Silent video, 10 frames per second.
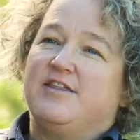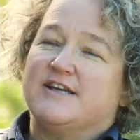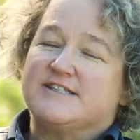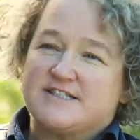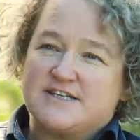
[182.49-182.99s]

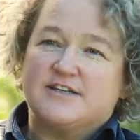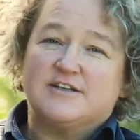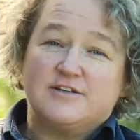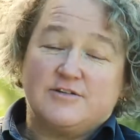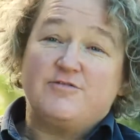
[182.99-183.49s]
They're
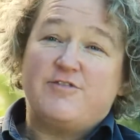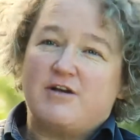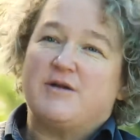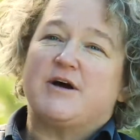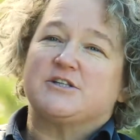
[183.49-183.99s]
still
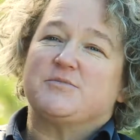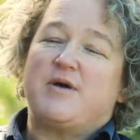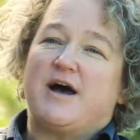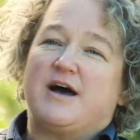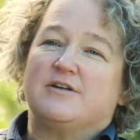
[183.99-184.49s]
very much a
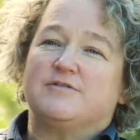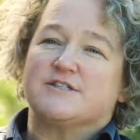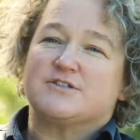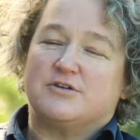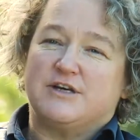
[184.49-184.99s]
part of
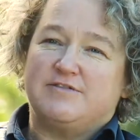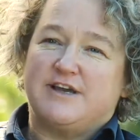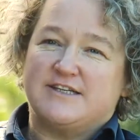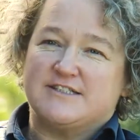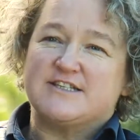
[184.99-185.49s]
the story of
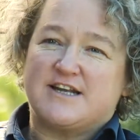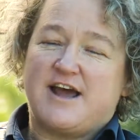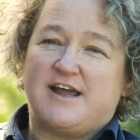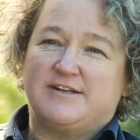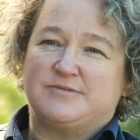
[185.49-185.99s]
Eden
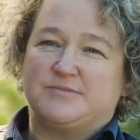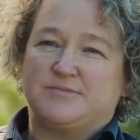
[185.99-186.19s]
today.